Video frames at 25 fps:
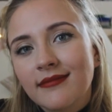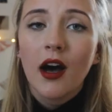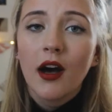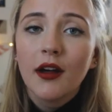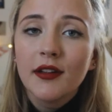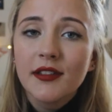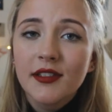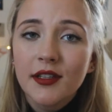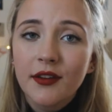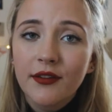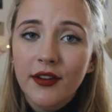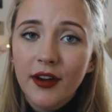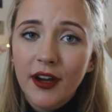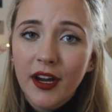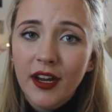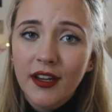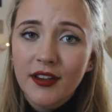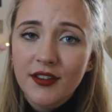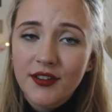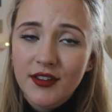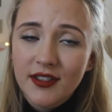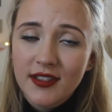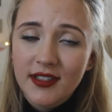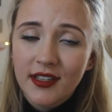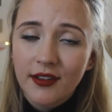Also very
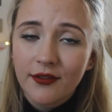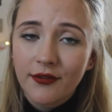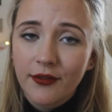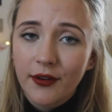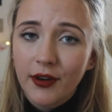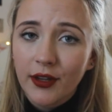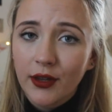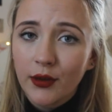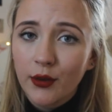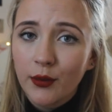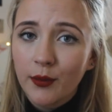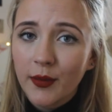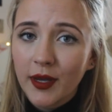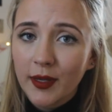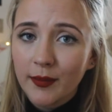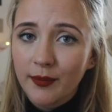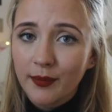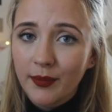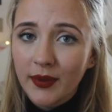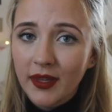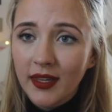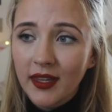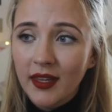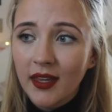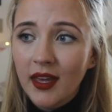interesting for you might
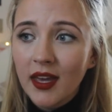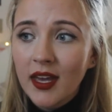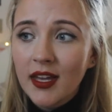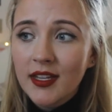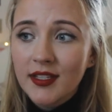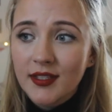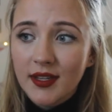be